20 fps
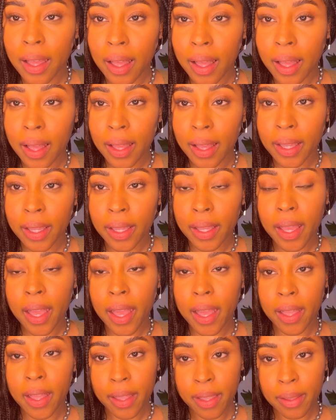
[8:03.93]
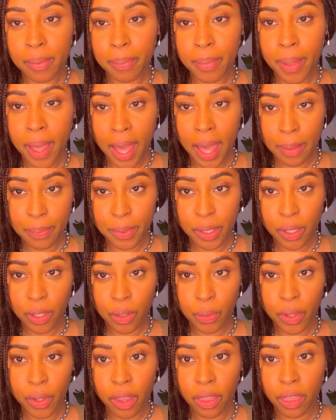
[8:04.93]
I am happy
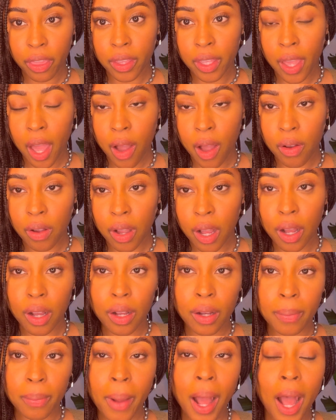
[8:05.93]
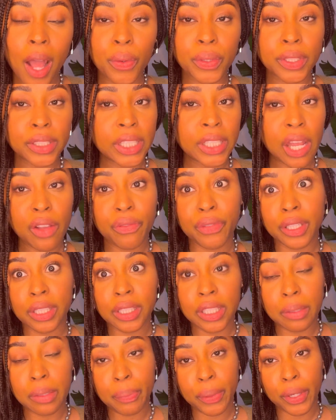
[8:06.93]
with the outcome. I would
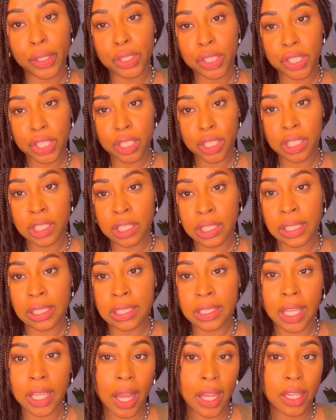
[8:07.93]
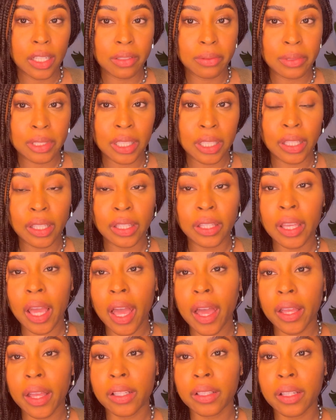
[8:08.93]
definitely purchase these items
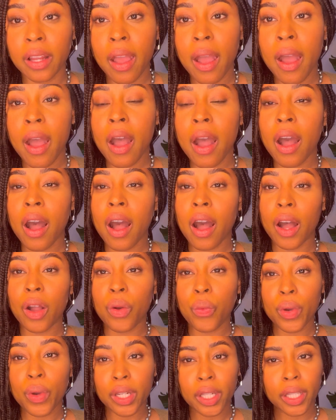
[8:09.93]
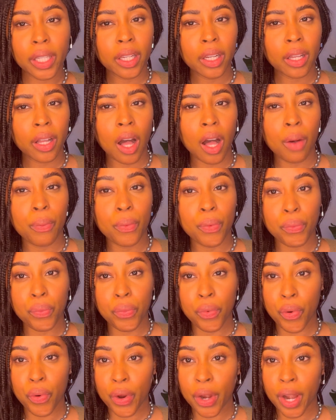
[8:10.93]
again. I want to get a couple
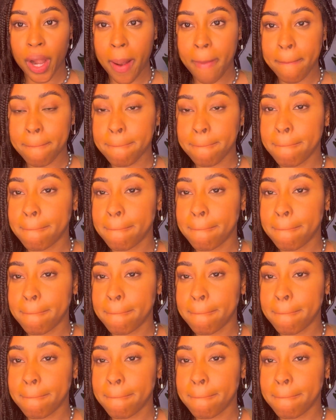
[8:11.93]
more